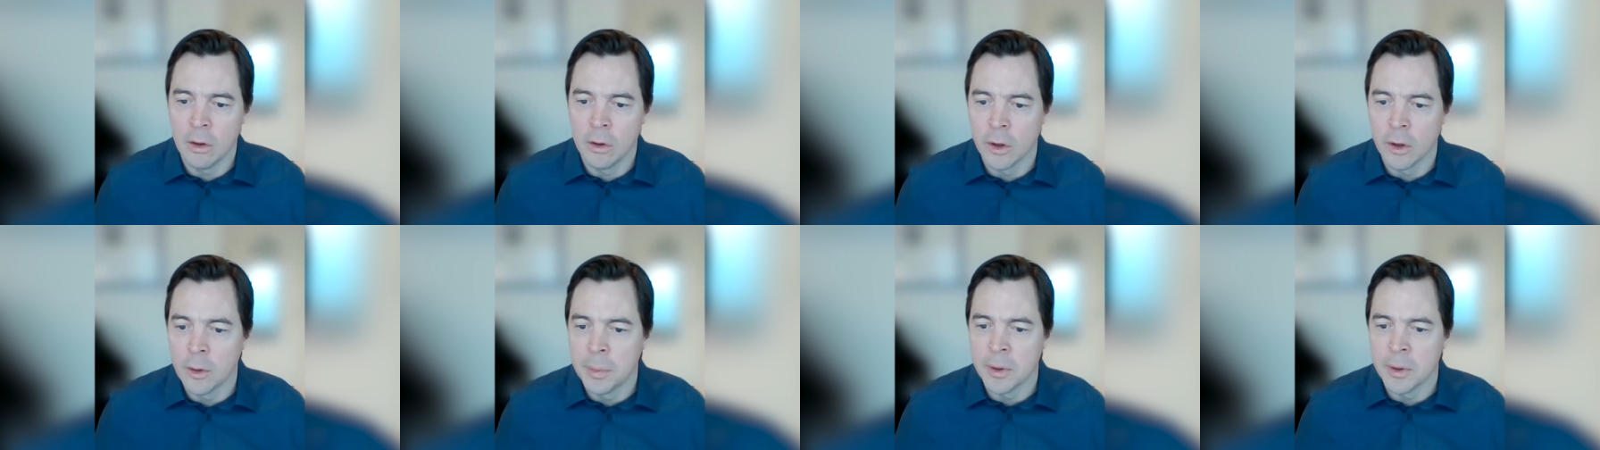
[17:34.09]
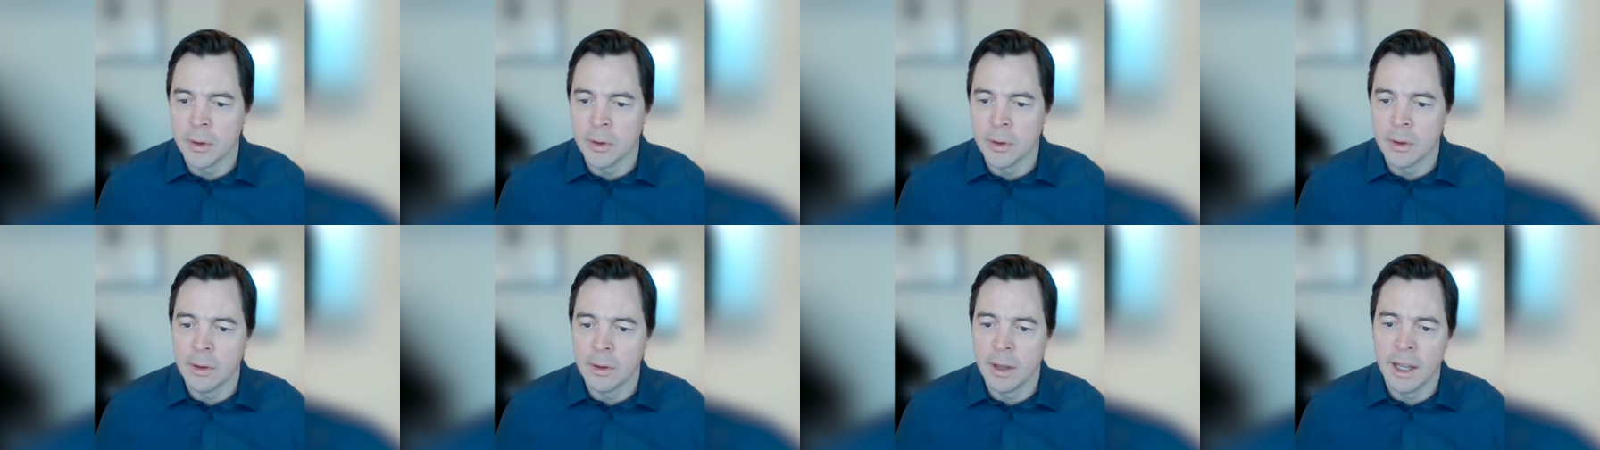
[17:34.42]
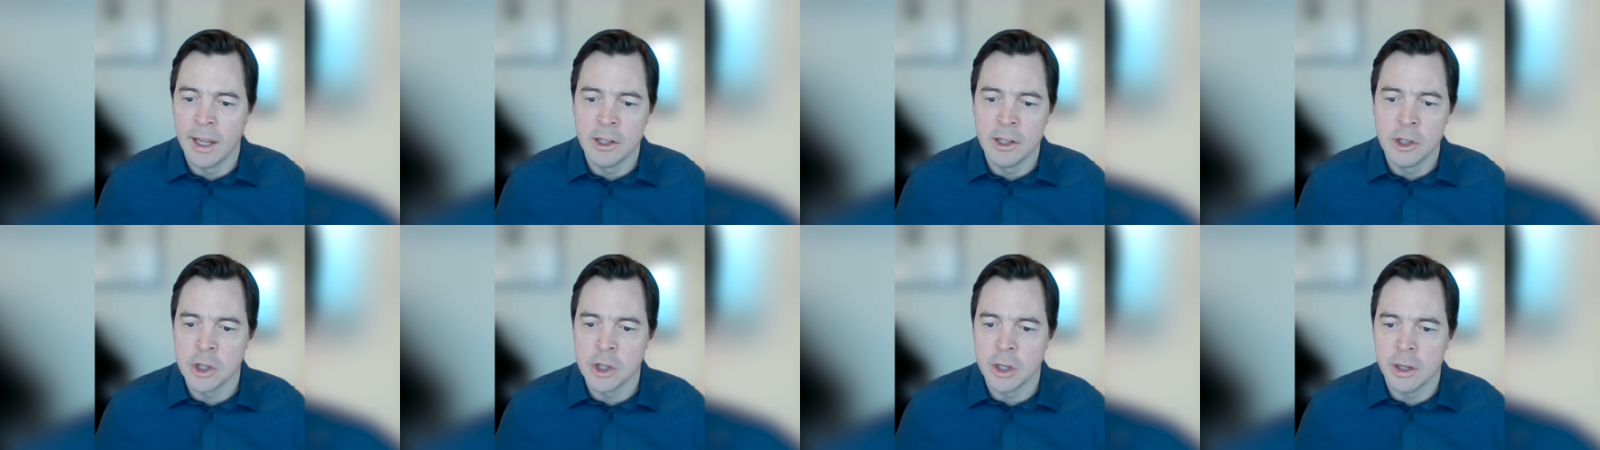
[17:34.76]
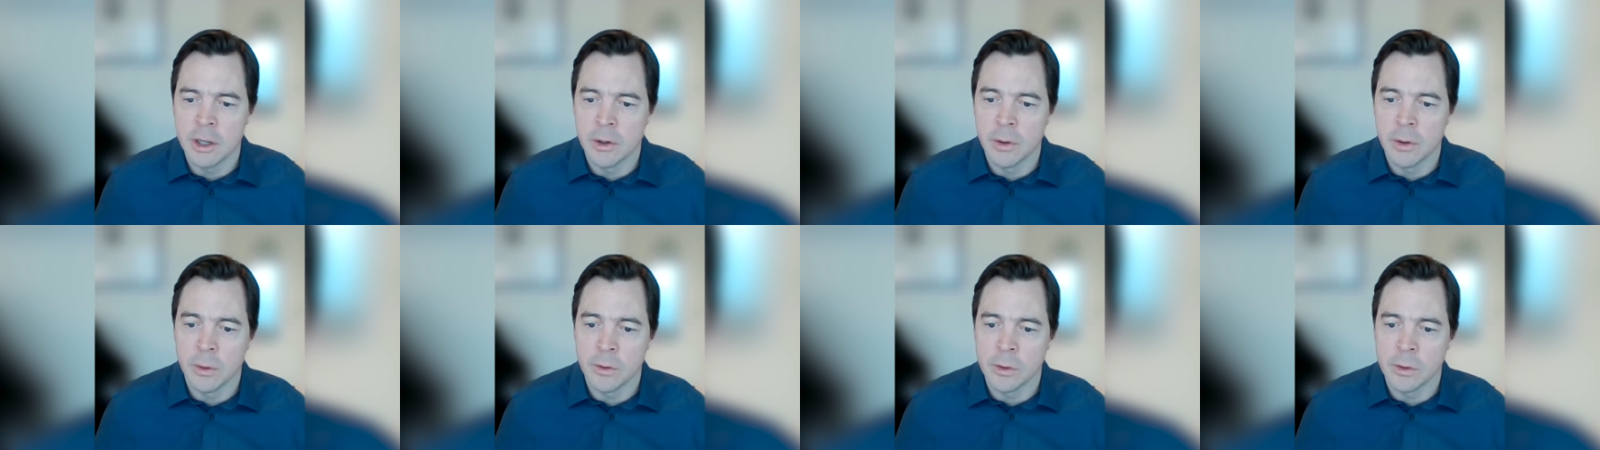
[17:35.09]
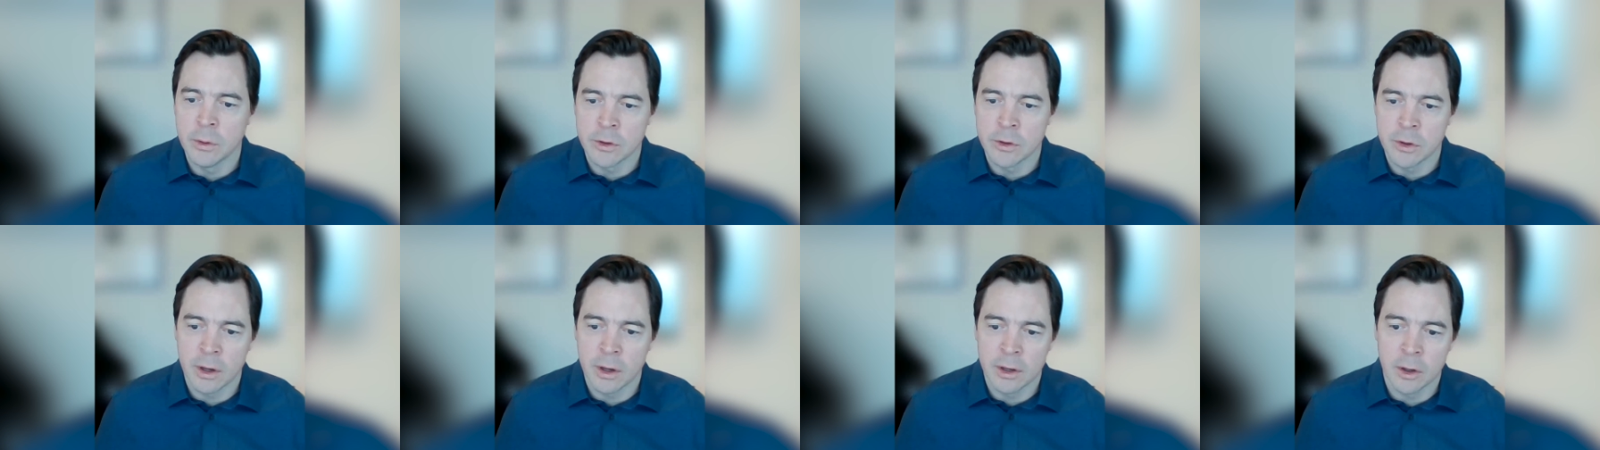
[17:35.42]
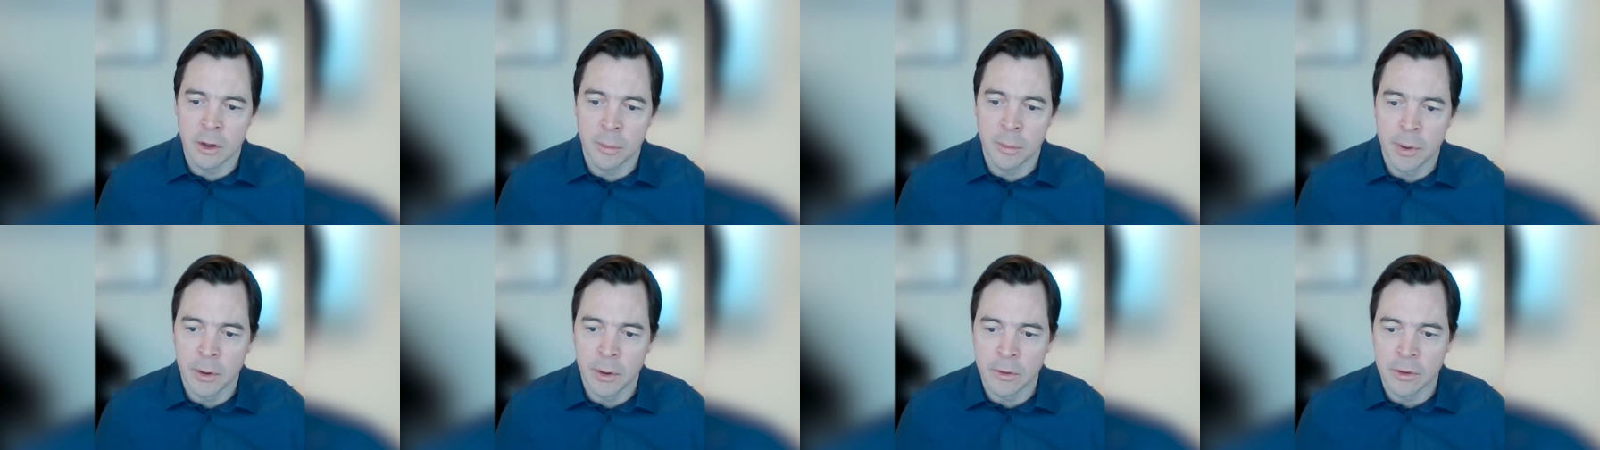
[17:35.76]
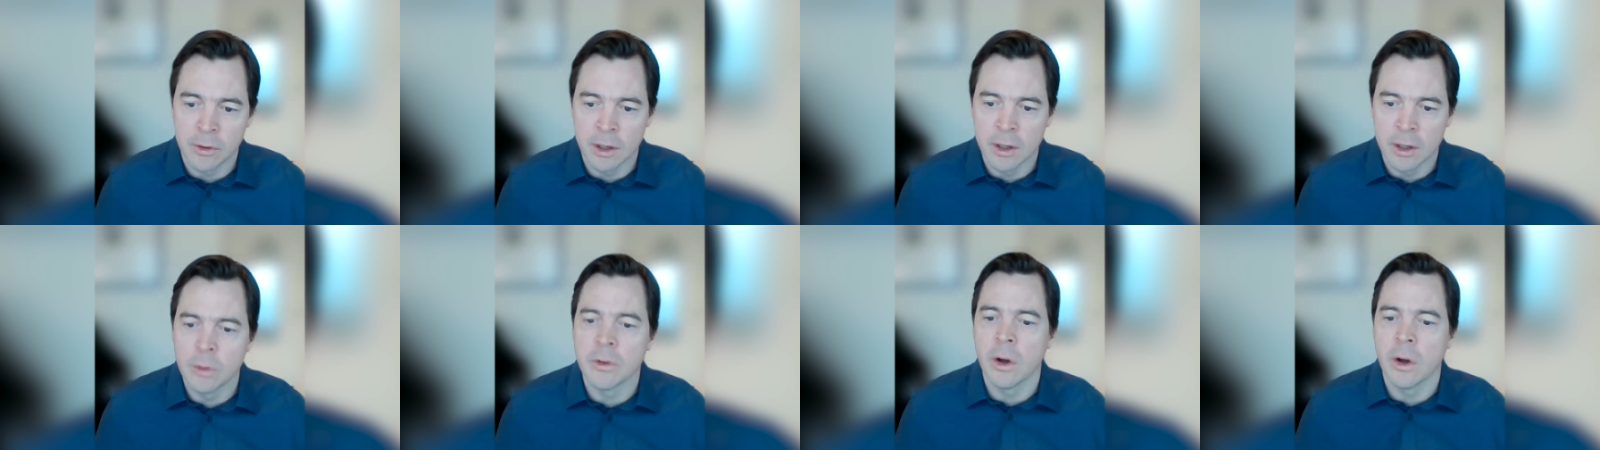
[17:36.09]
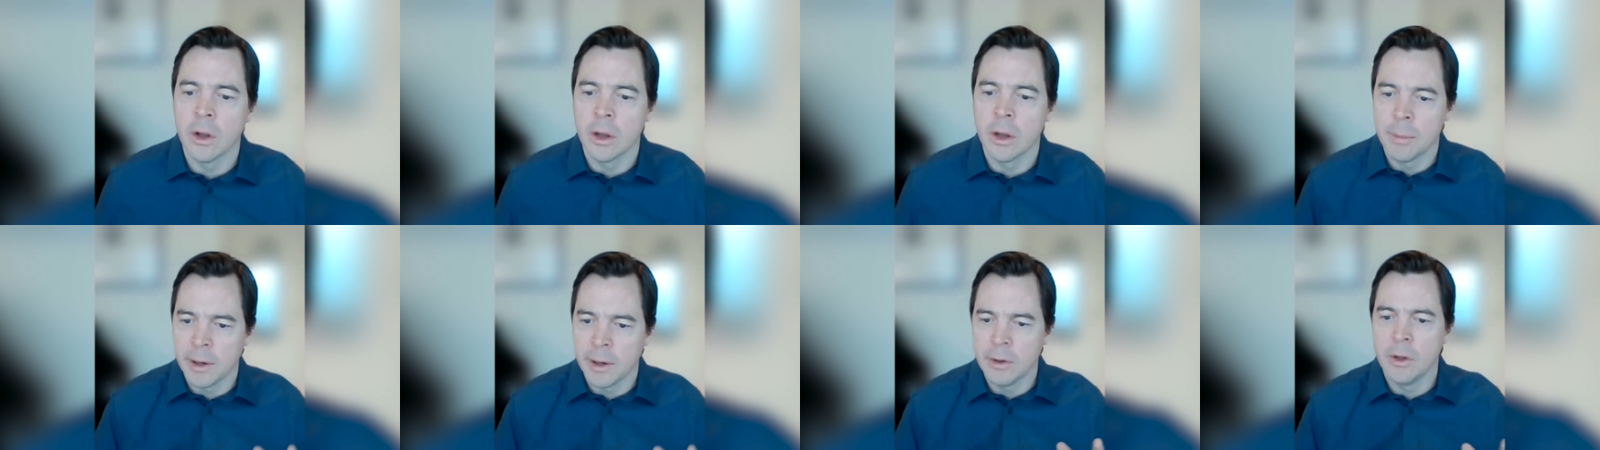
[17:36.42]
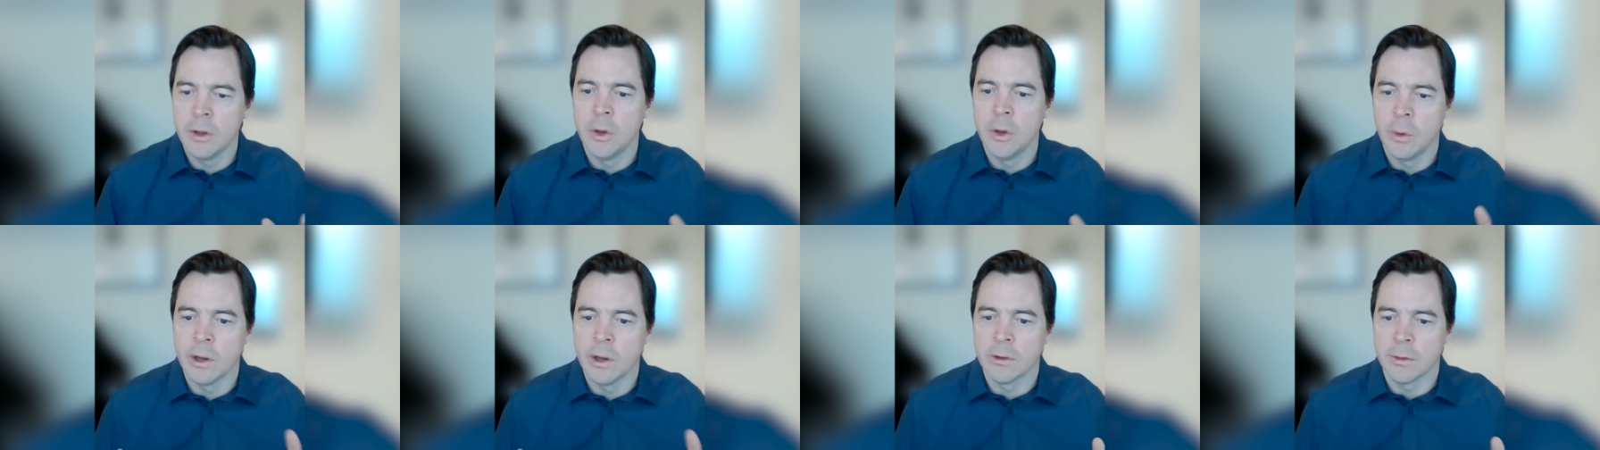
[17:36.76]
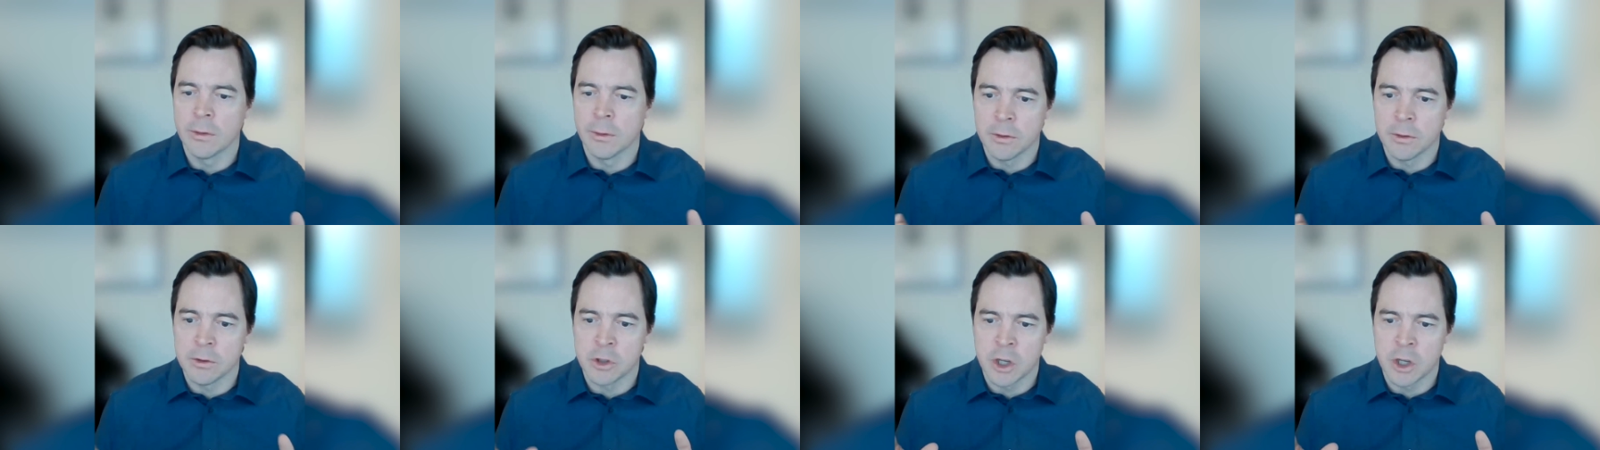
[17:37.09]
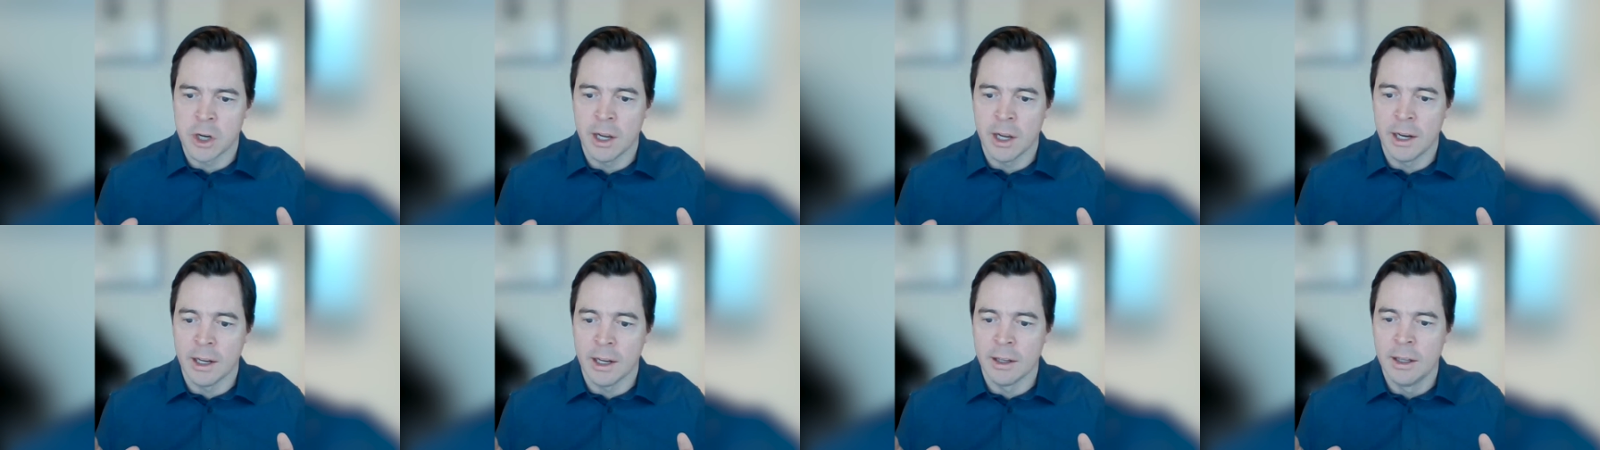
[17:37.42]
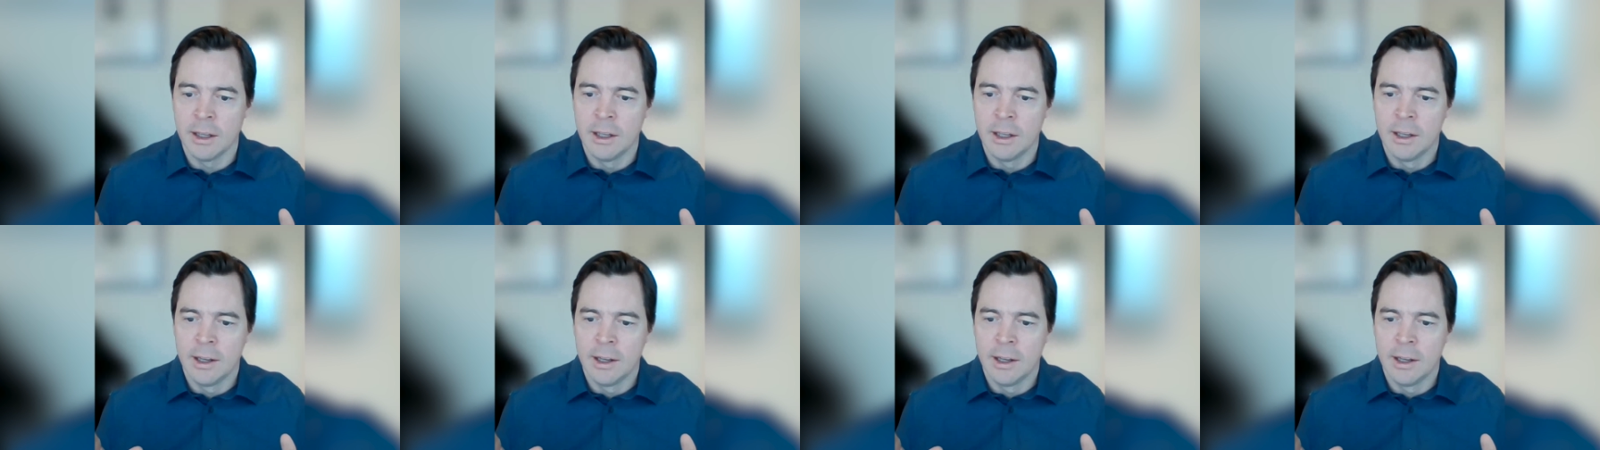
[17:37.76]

global NGOs who are trying to oppose it. It was all about US versus China.